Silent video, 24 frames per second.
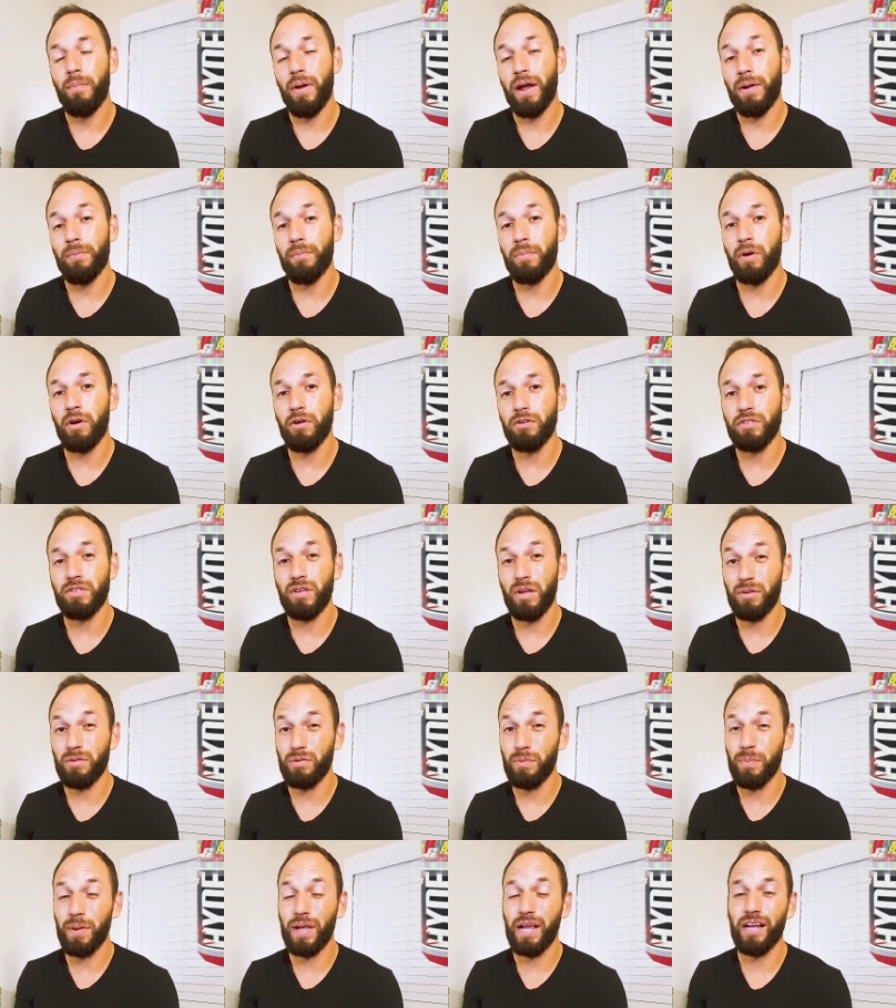by
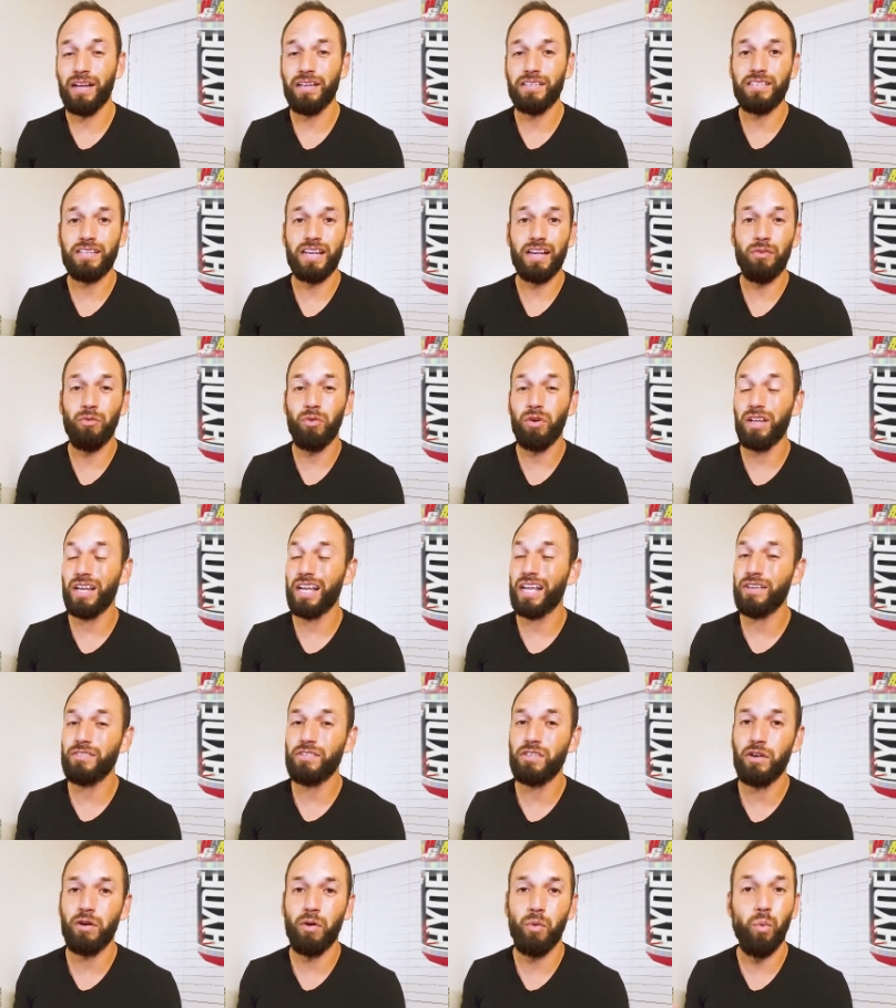ProSubs because it really
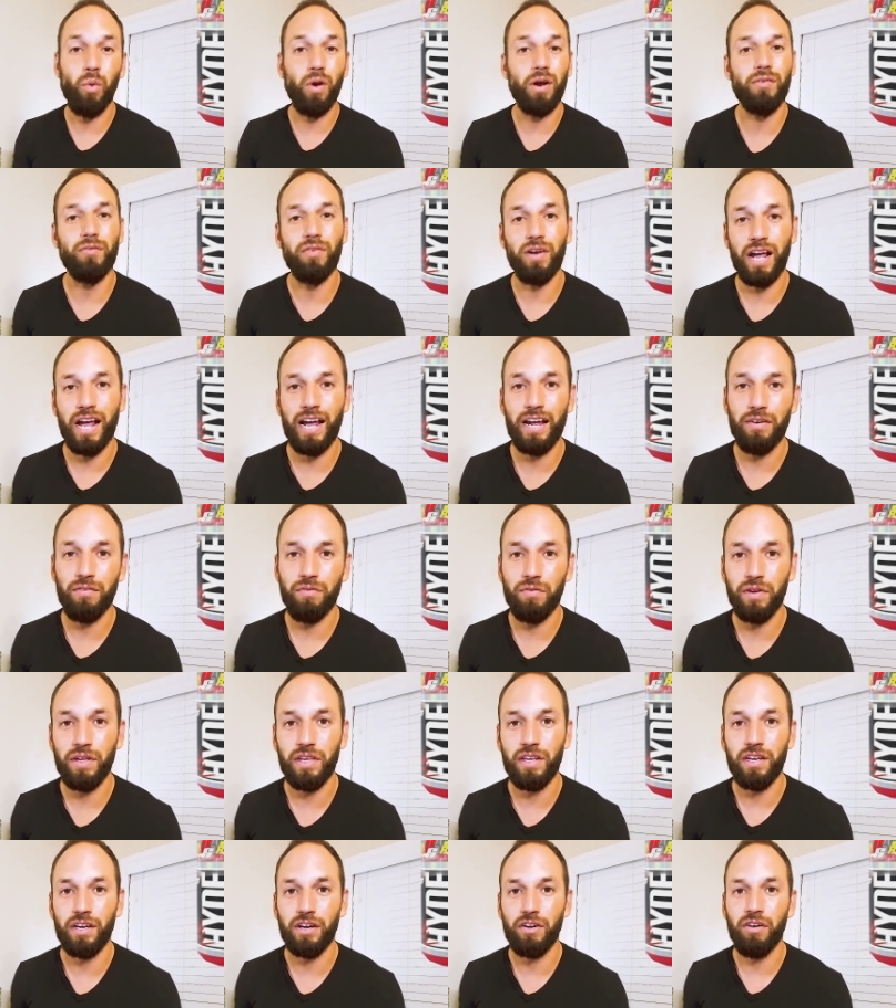gives you a one-of-a-kind
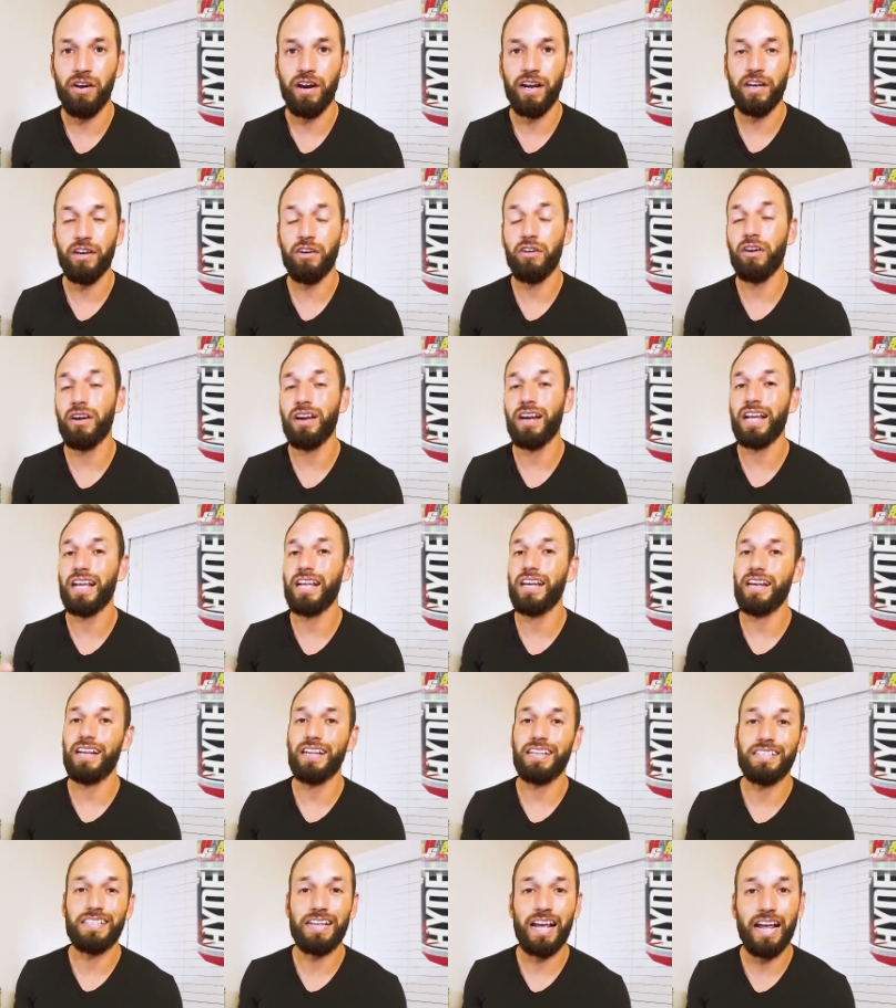feeling, right? You're going to
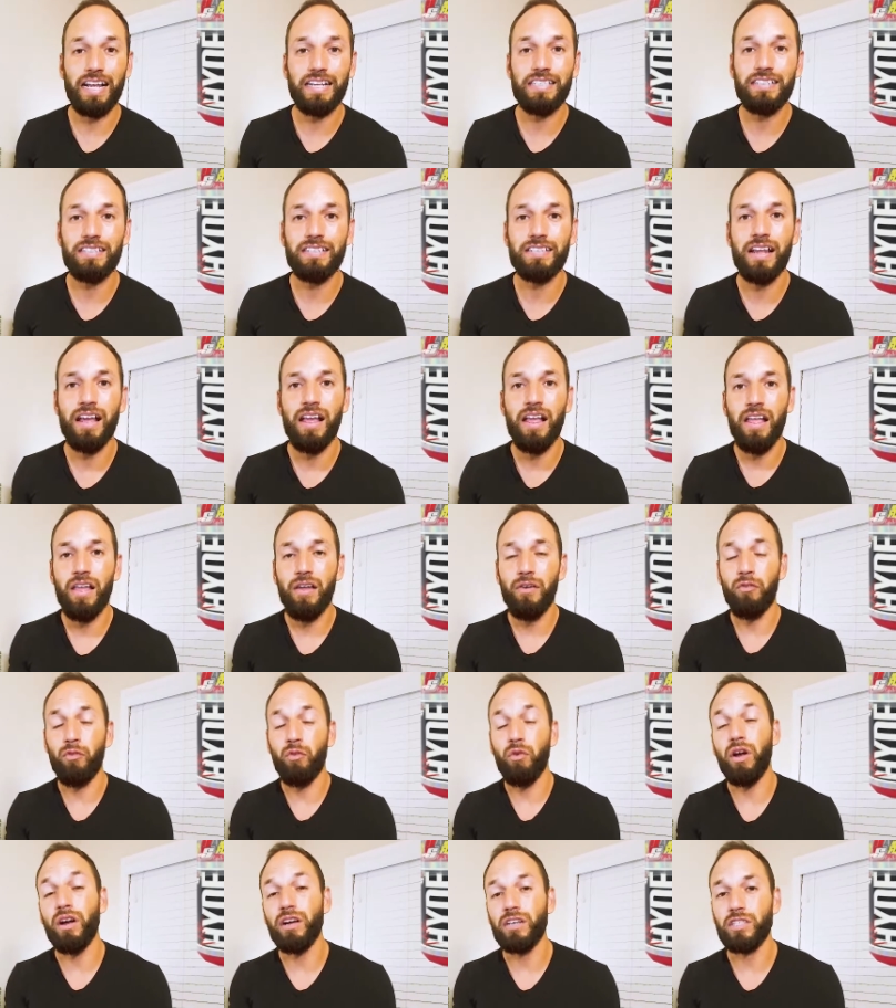get an intense
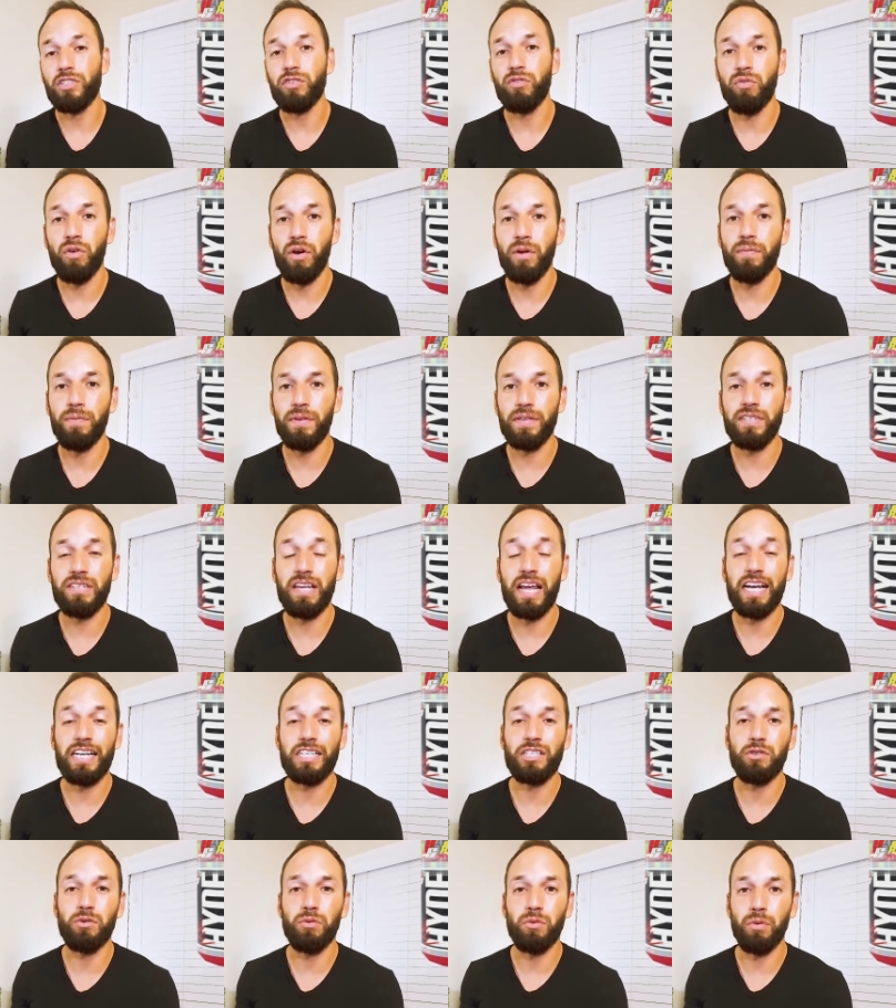rush from this
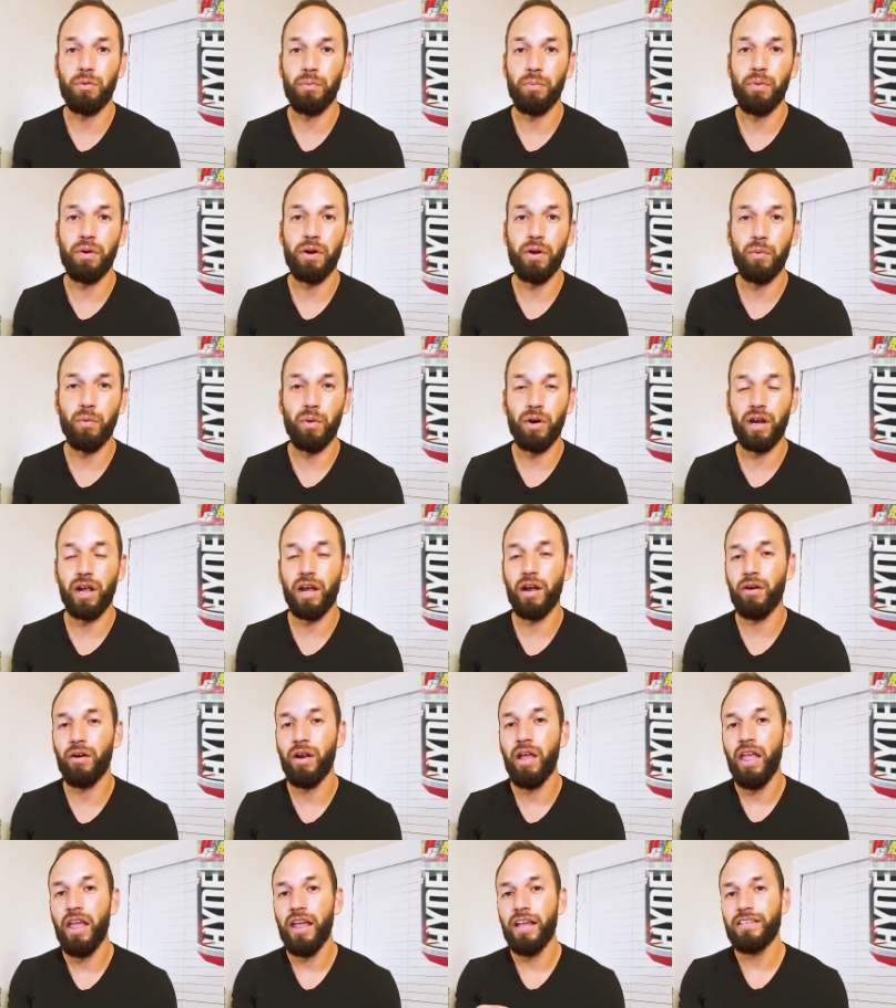actual
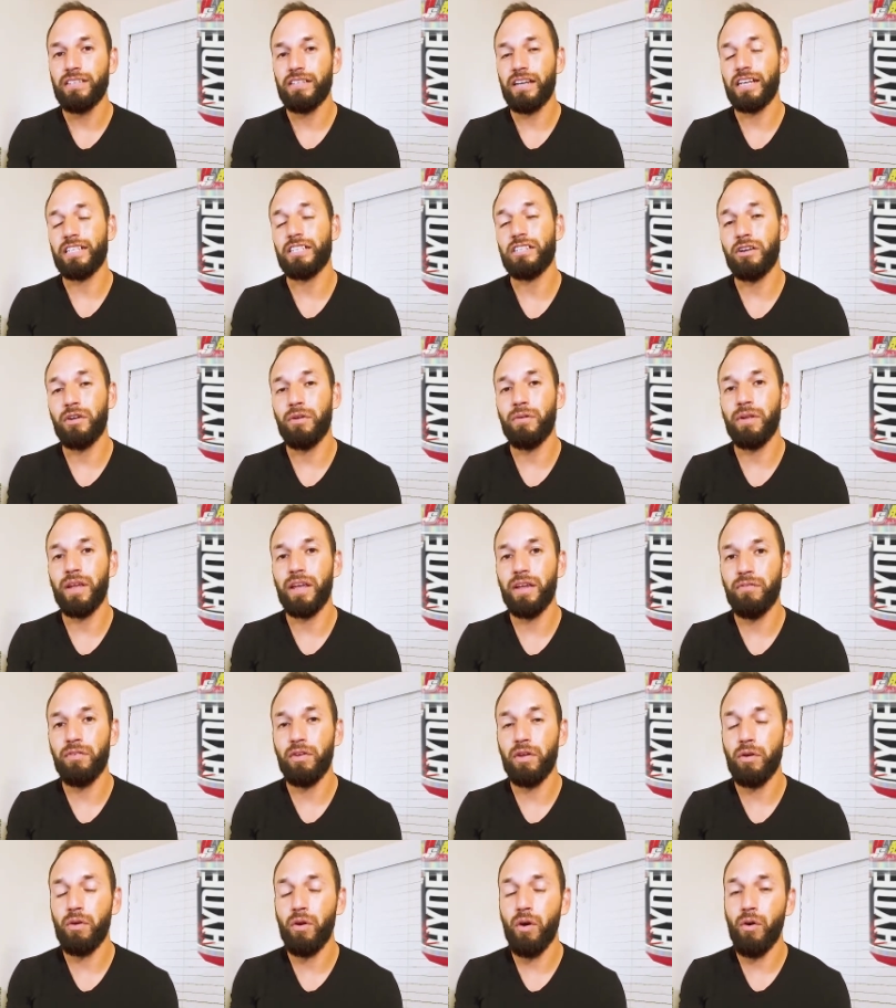pre-workout. It's actually going to
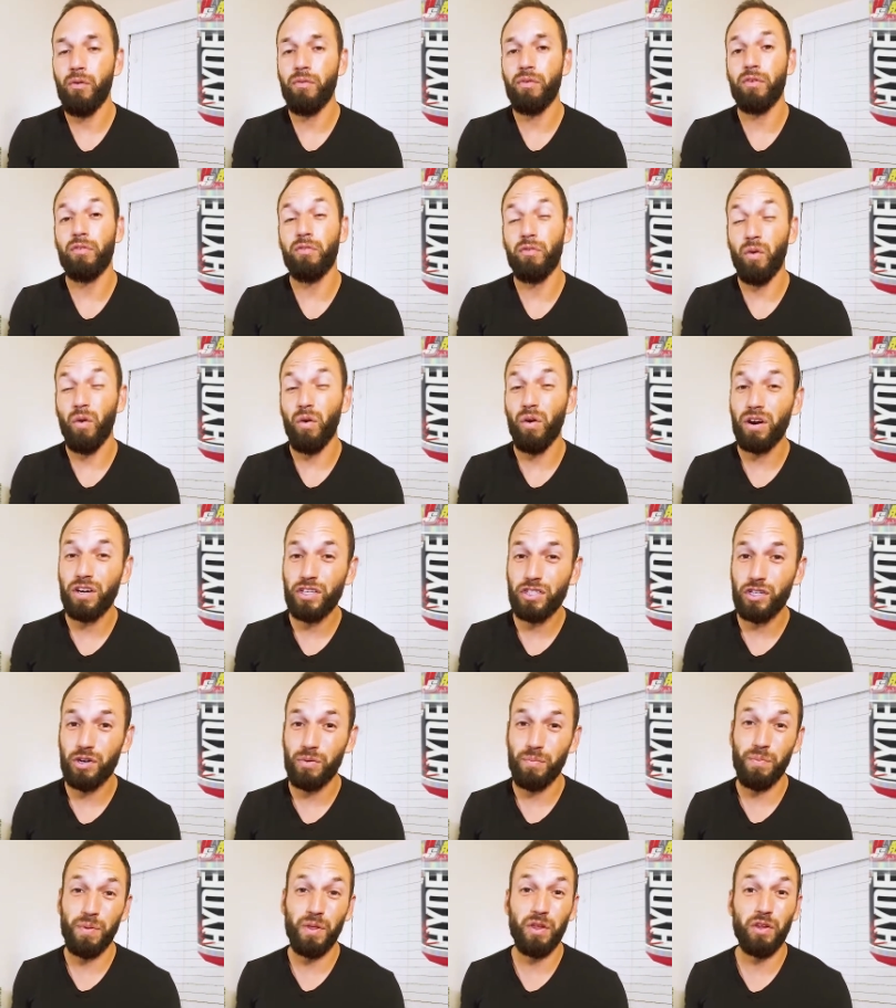give you over 400